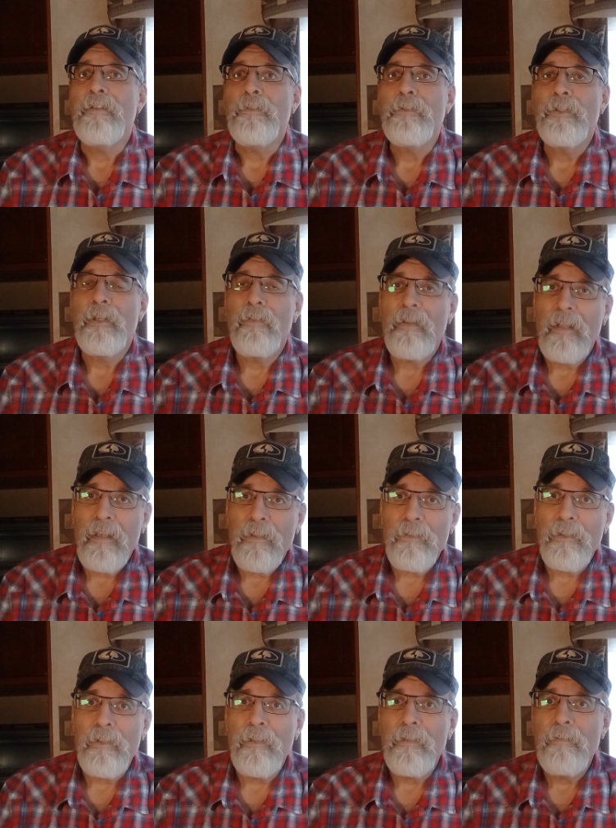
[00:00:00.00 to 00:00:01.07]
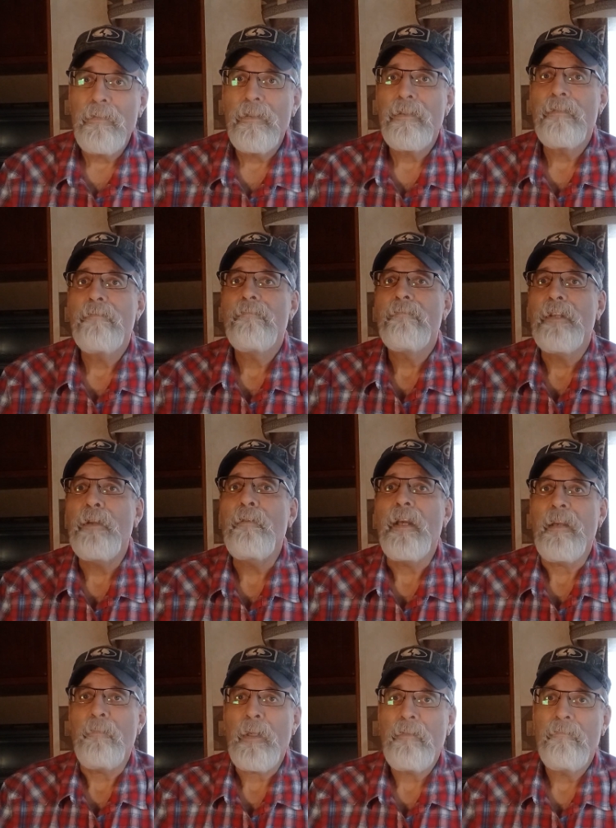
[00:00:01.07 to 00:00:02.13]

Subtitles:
civil lawsuits, you name it.